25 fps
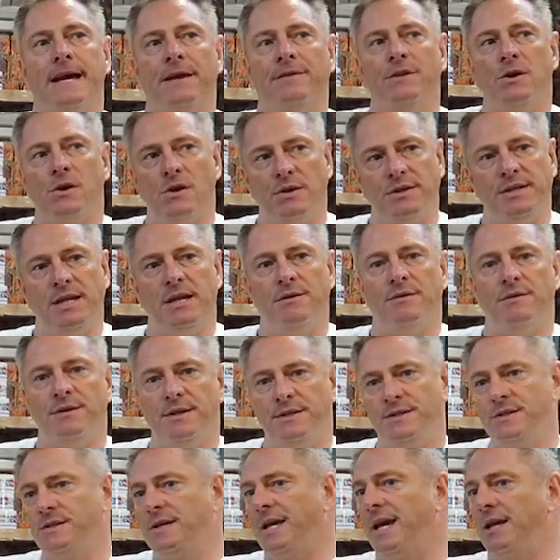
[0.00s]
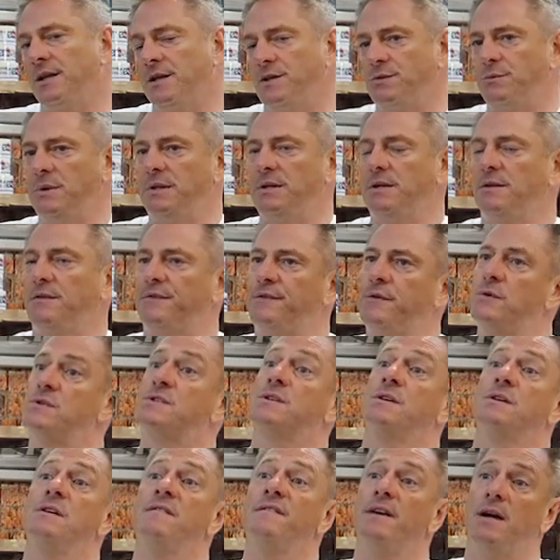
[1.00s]
and the idea of this is, again, because we did a few
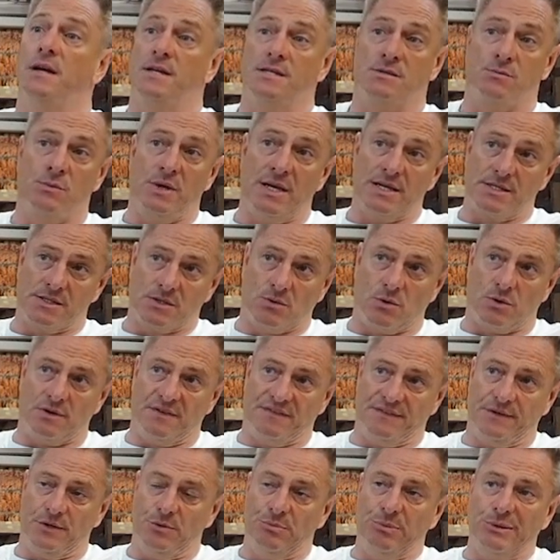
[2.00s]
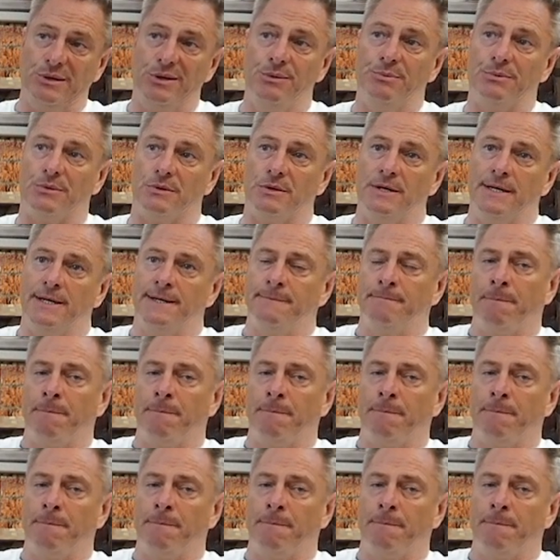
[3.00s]
surveys and we asked quite a few people,